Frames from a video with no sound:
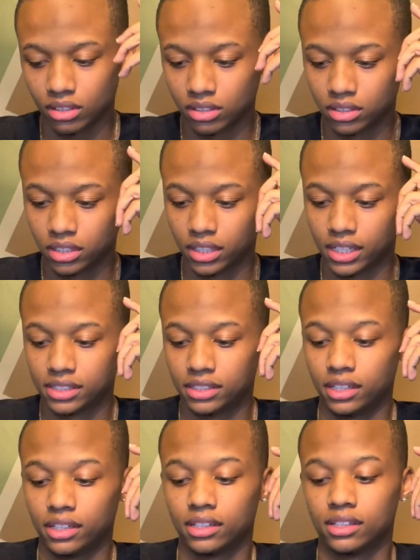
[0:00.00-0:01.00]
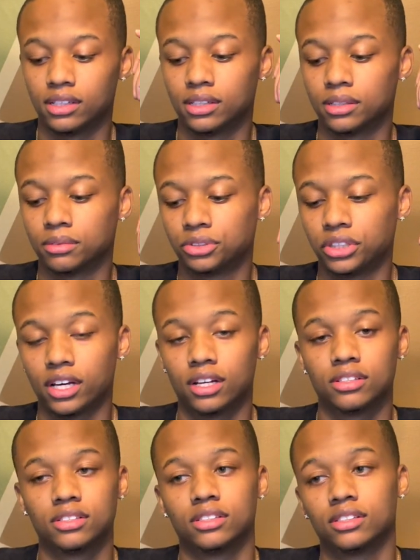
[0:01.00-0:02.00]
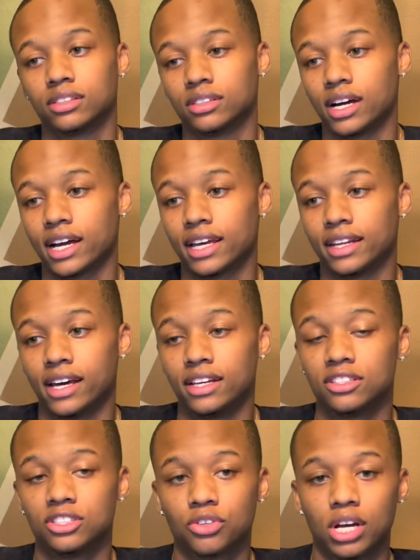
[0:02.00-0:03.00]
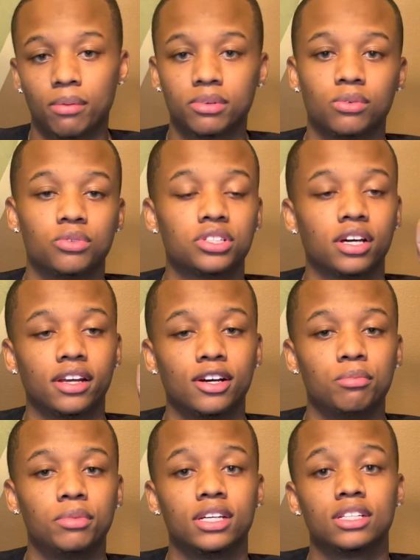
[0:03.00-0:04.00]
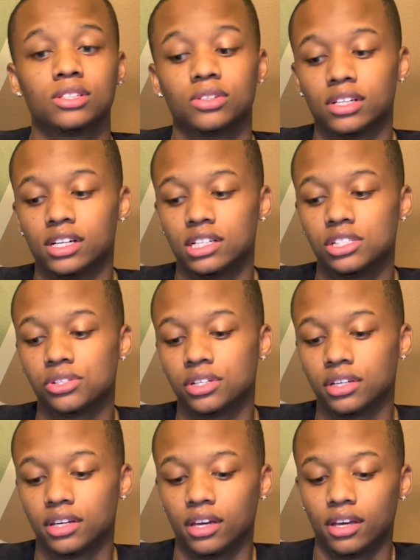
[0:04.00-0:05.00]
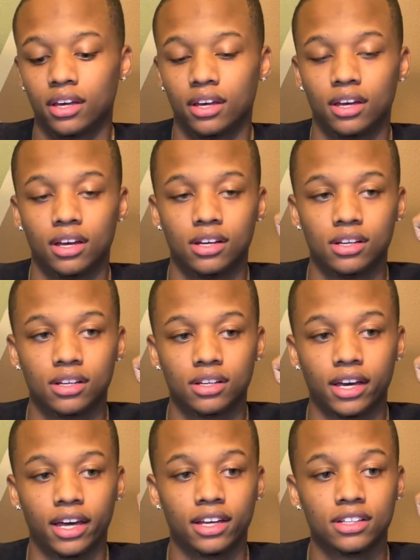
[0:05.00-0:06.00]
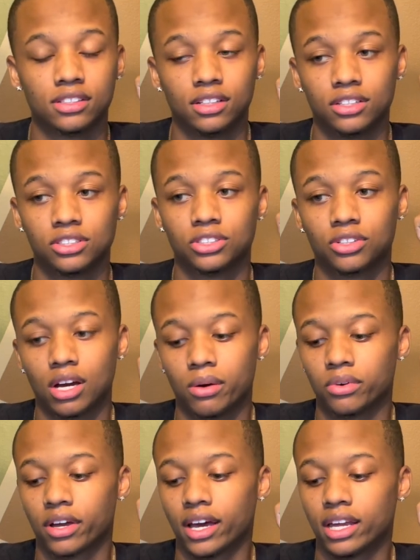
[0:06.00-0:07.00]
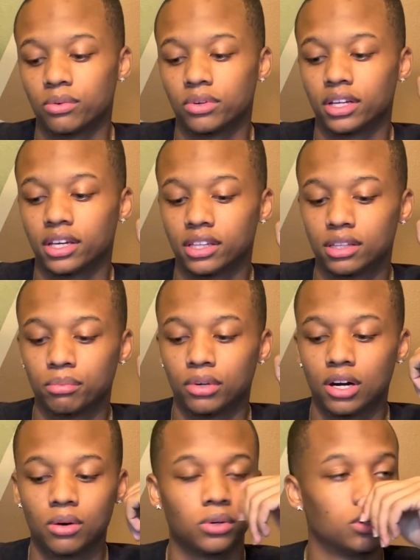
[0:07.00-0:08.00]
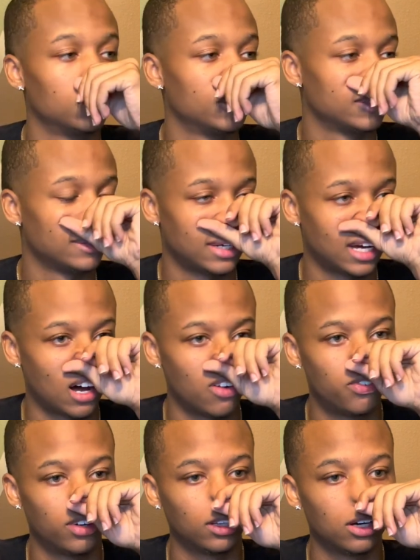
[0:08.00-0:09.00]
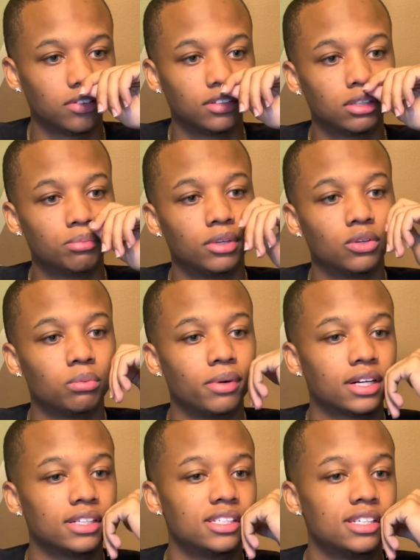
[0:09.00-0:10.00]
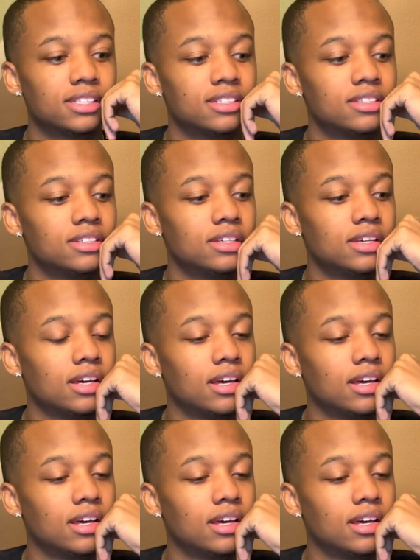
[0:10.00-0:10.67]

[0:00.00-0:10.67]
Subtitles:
Yeah, that's it. Shout out to, I got 90 subscribers. I want y'all to help me get to 100. Gotta get to 100 subscribers. Kinda wanna get the ball rolling. I fell off a little bit with my consistency.